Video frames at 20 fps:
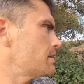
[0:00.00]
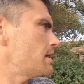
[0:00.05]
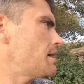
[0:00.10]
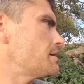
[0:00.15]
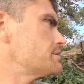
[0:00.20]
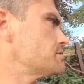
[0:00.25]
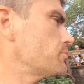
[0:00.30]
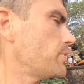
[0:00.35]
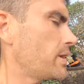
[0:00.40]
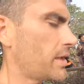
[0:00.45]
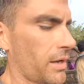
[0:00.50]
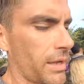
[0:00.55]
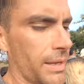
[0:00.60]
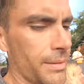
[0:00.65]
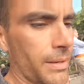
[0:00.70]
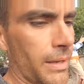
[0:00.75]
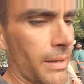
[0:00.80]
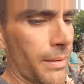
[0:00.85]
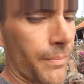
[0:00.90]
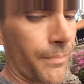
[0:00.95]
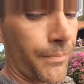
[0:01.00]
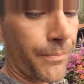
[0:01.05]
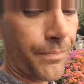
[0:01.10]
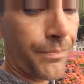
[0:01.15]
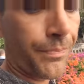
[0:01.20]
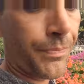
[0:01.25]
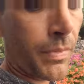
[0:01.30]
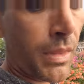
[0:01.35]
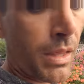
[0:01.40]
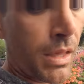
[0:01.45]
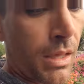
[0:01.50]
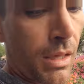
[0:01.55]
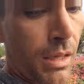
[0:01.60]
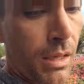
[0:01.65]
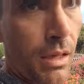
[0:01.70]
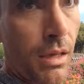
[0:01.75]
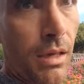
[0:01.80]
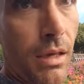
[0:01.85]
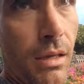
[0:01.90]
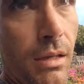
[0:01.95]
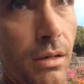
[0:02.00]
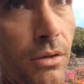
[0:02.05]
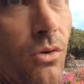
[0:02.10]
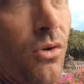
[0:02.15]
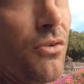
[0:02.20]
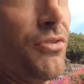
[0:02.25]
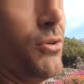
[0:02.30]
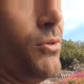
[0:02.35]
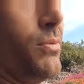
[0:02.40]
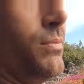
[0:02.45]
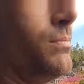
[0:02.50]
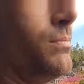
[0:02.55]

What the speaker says: castle we climbed up in Corfu.